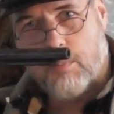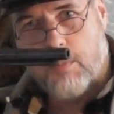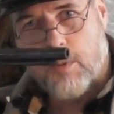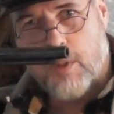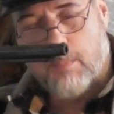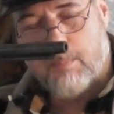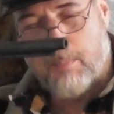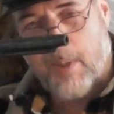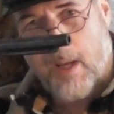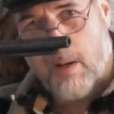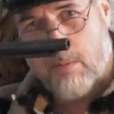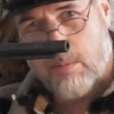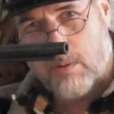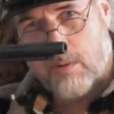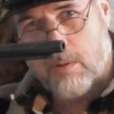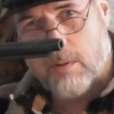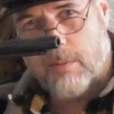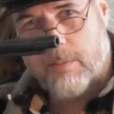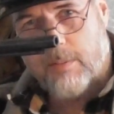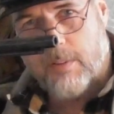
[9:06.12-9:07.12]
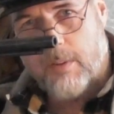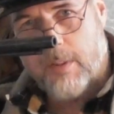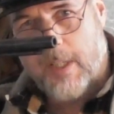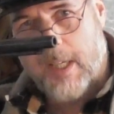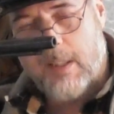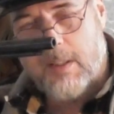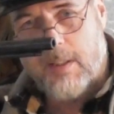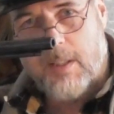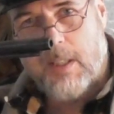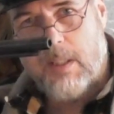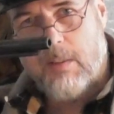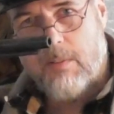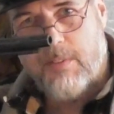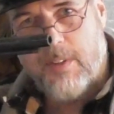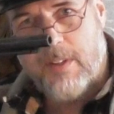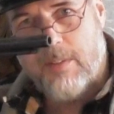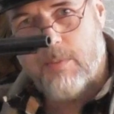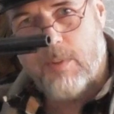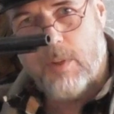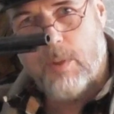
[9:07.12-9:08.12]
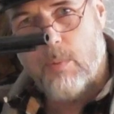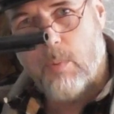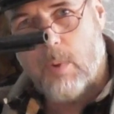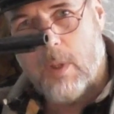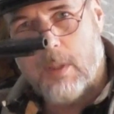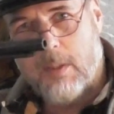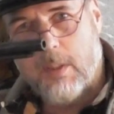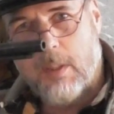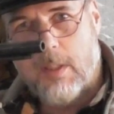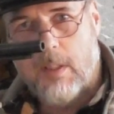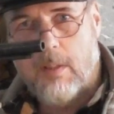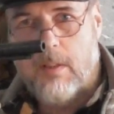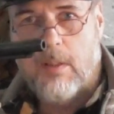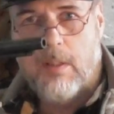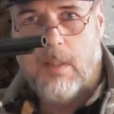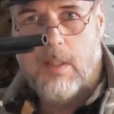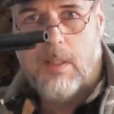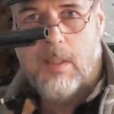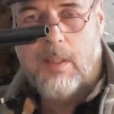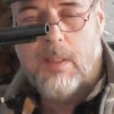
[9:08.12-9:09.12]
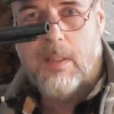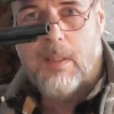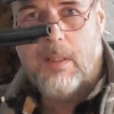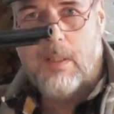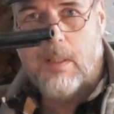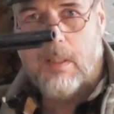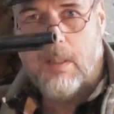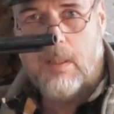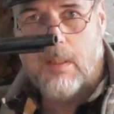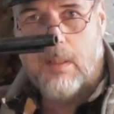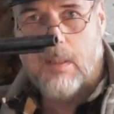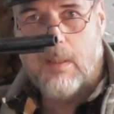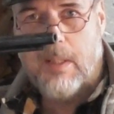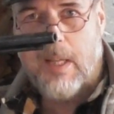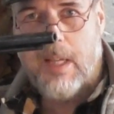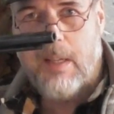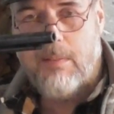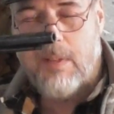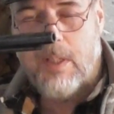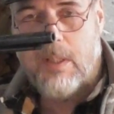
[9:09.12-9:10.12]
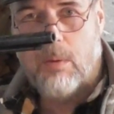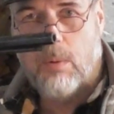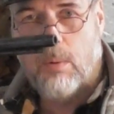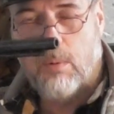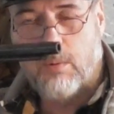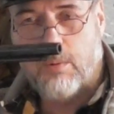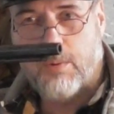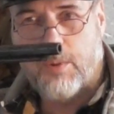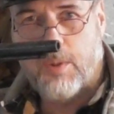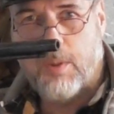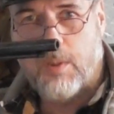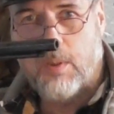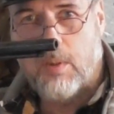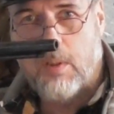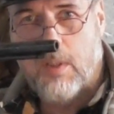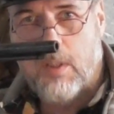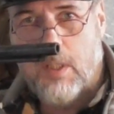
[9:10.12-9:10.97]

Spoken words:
the power of an 1851 Navy Colt